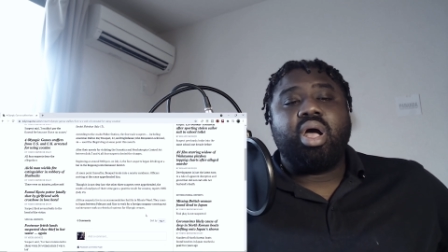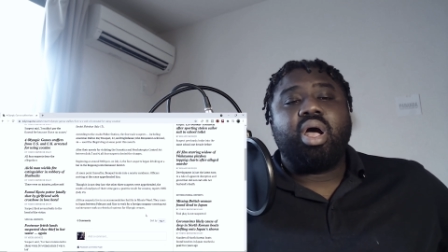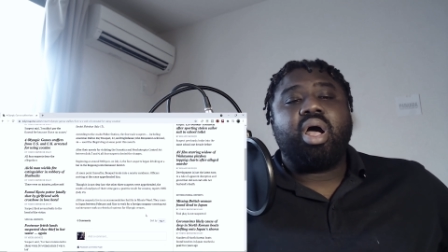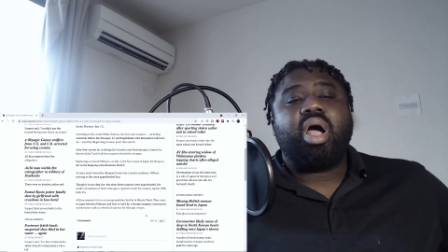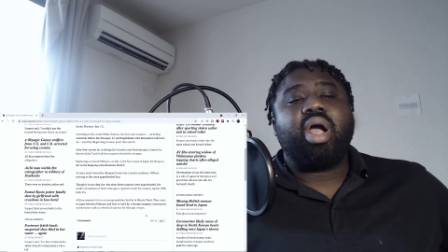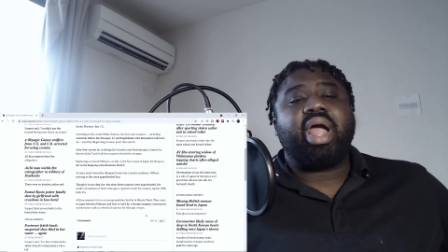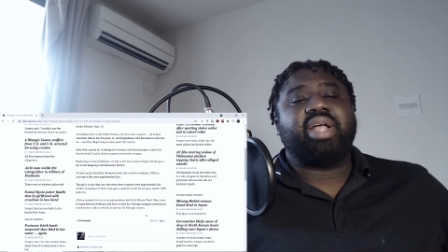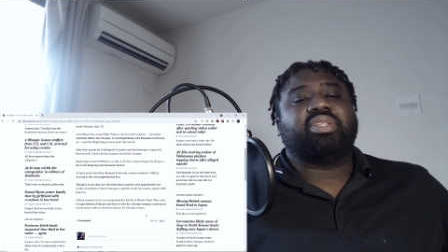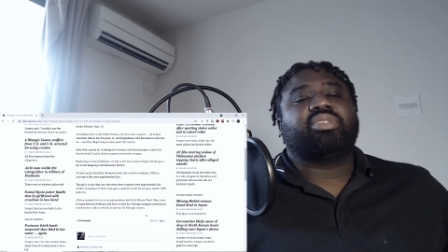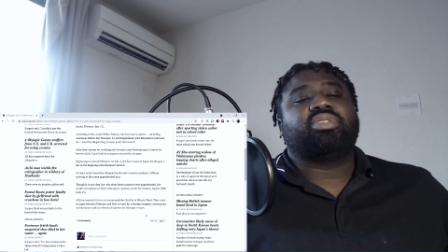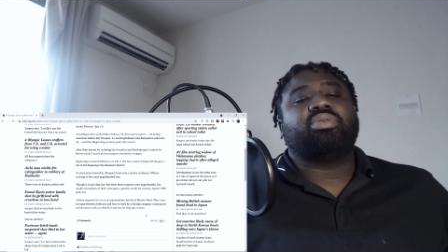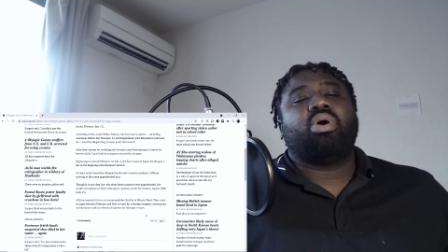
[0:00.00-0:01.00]
Alright,
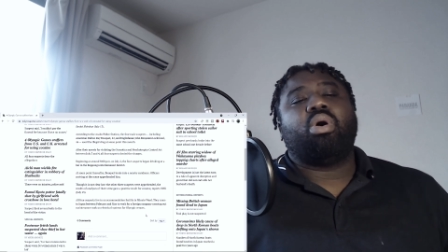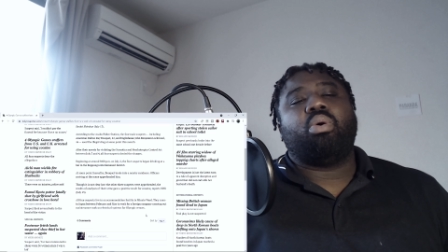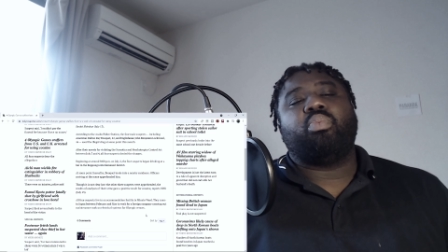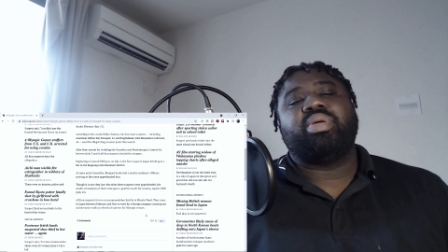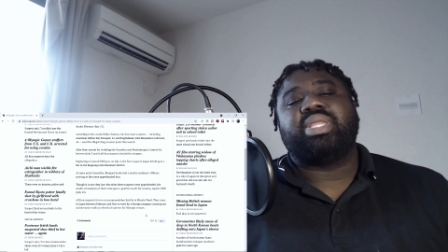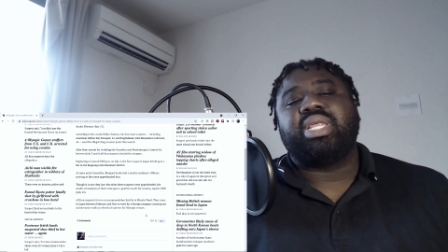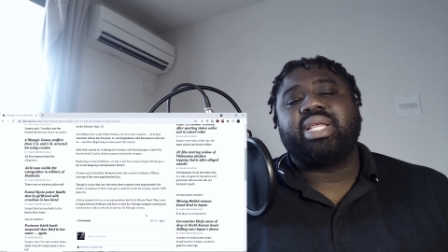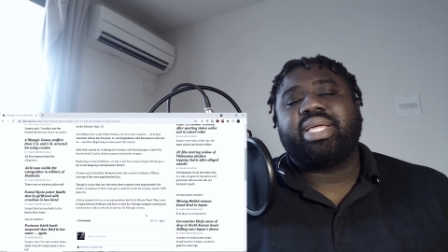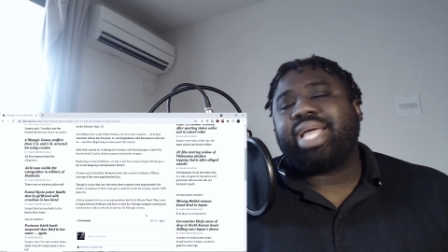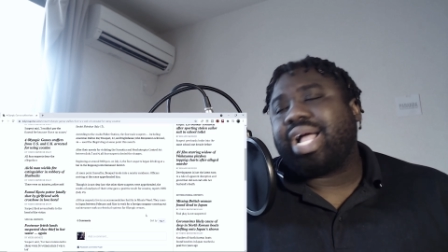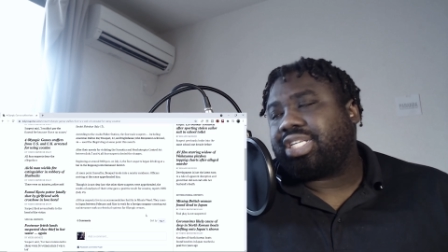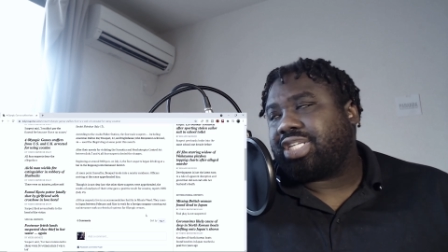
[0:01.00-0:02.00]
so we didn't
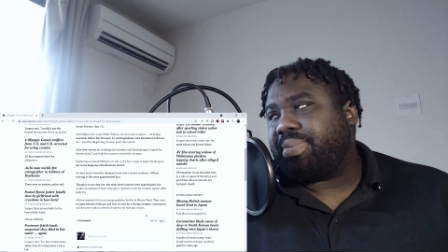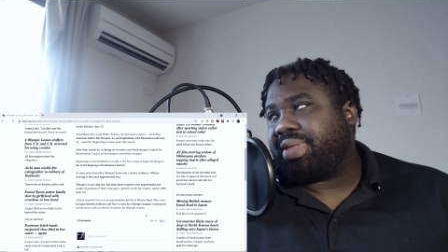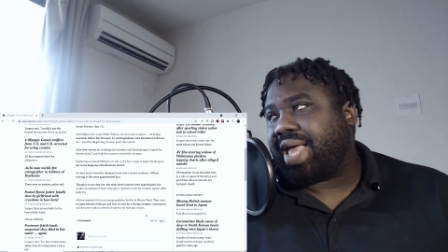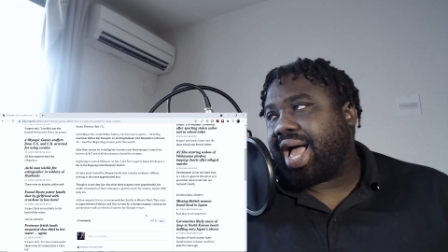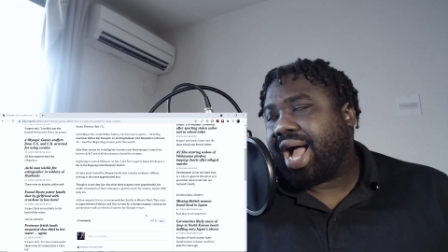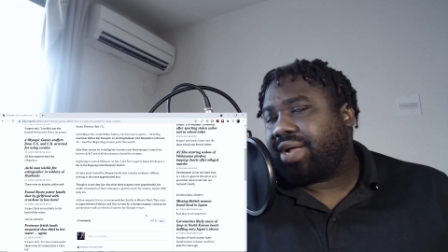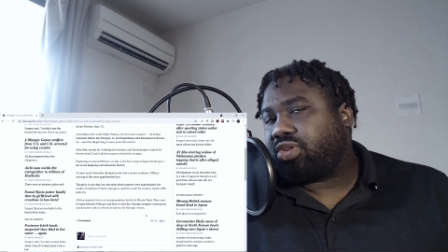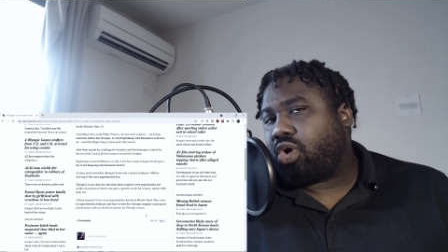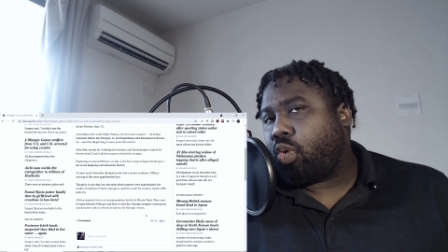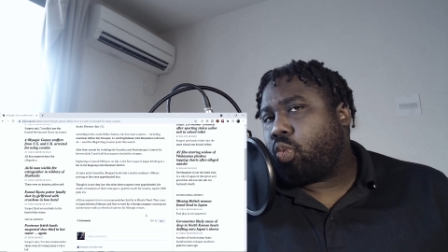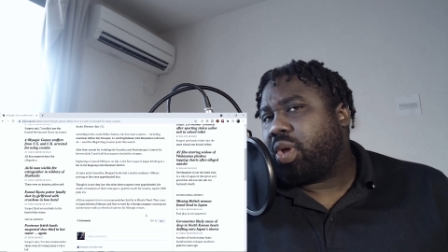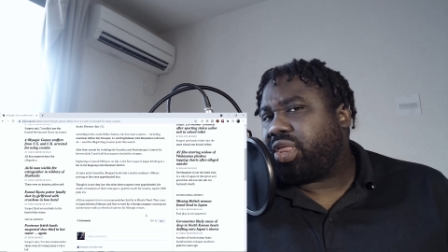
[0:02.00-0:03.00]
catch them in the act
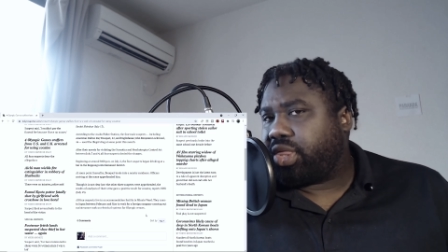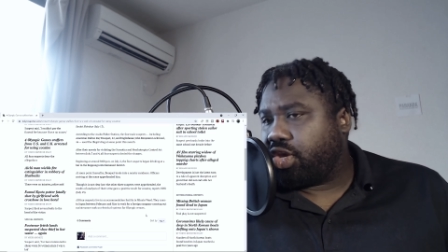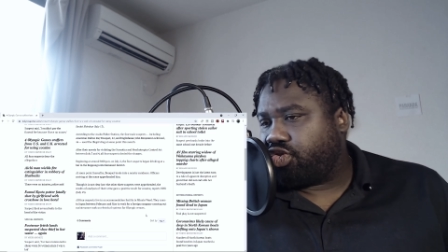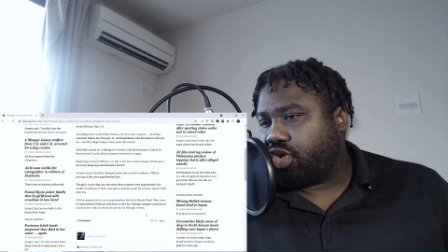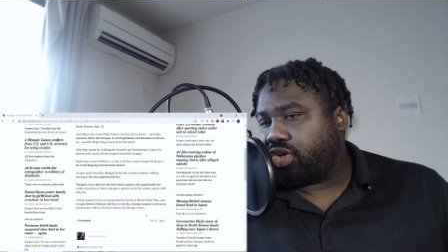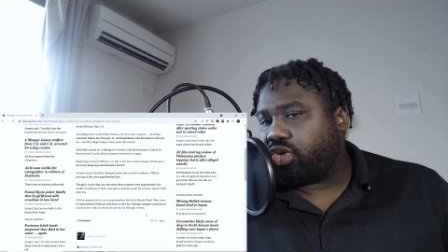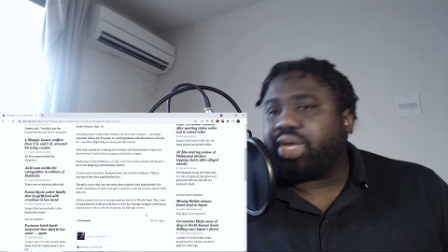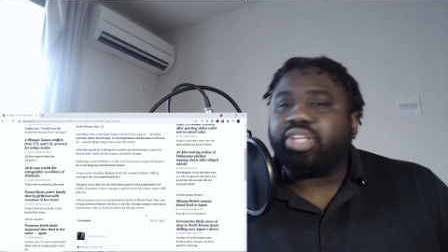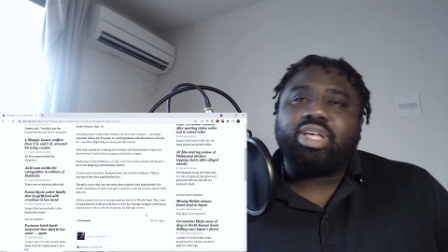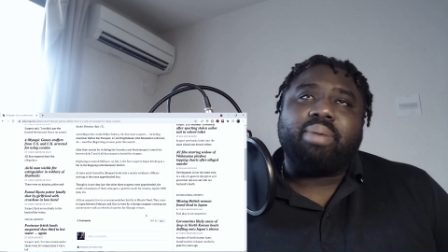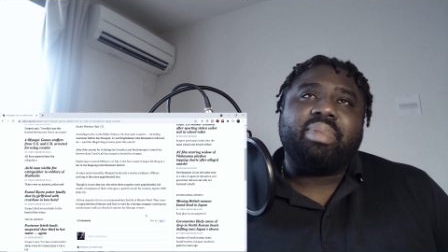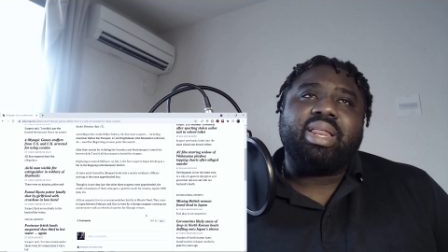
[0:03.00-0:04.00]
or with the drugs. Okay,
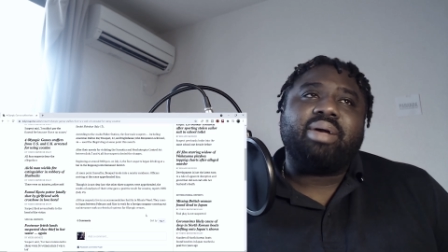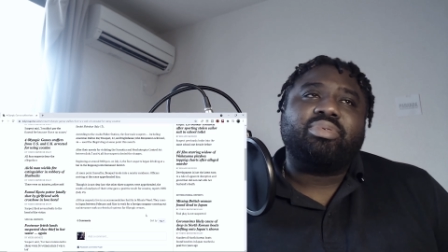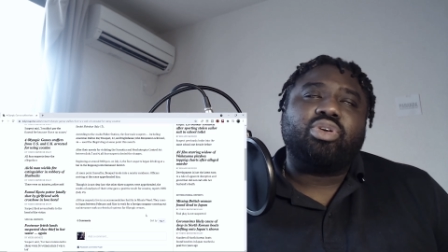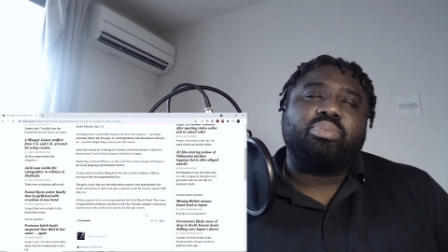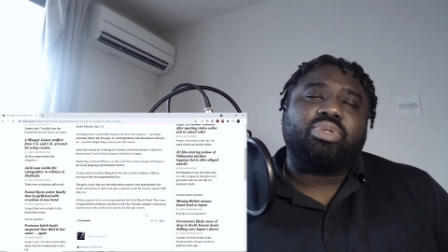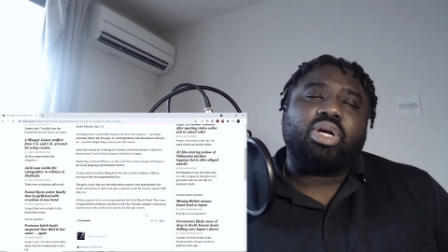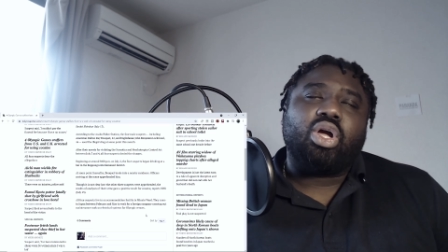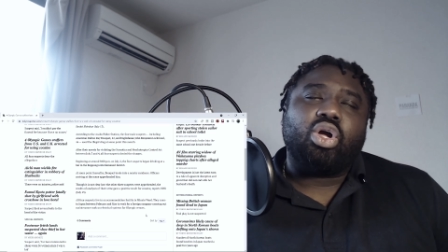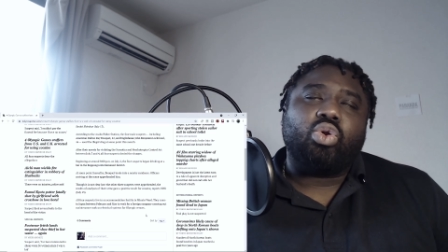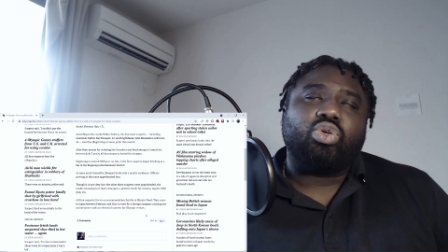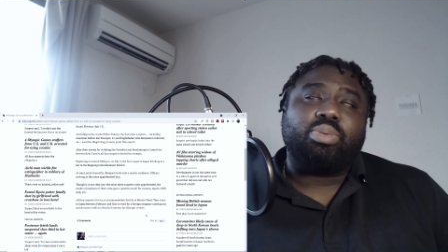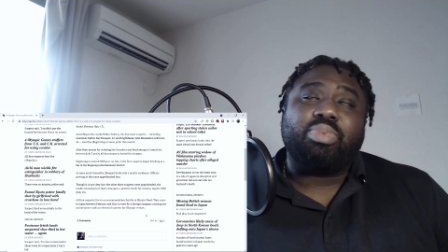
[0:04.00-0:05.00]
so I made that jump to a
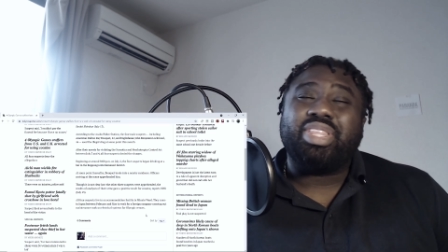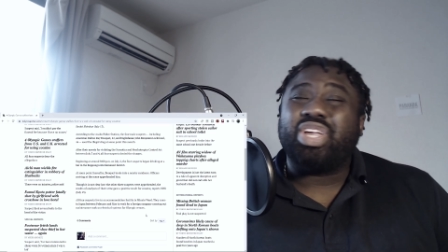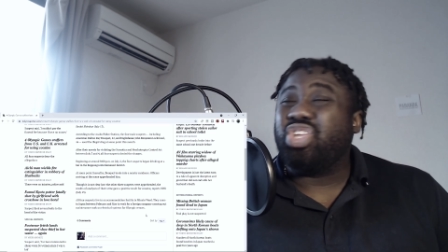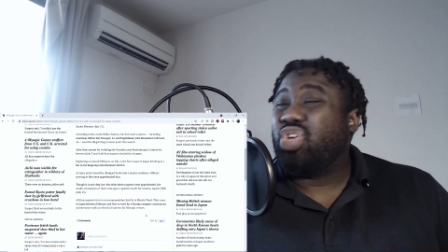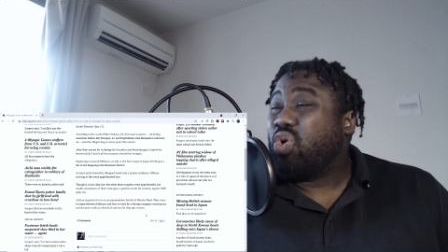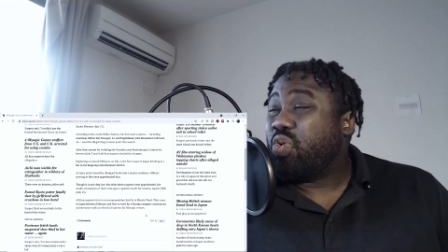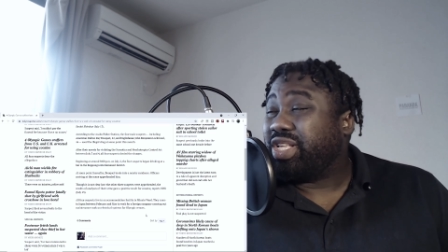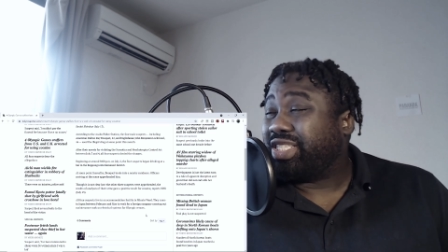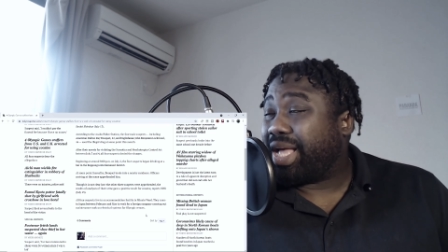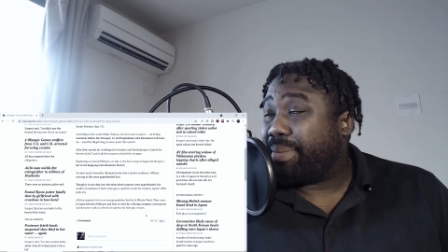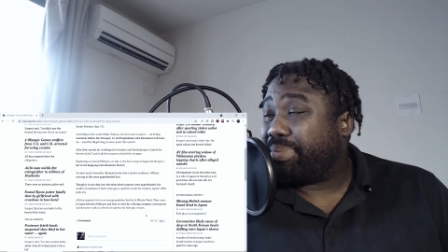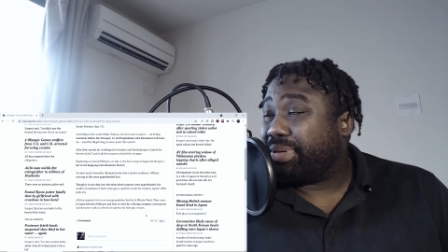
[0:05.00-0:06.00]
conclusion. But their urine
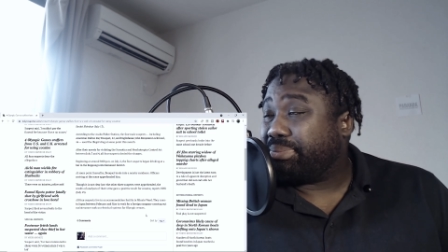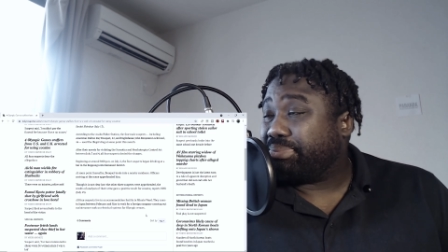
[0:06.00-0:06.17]
sample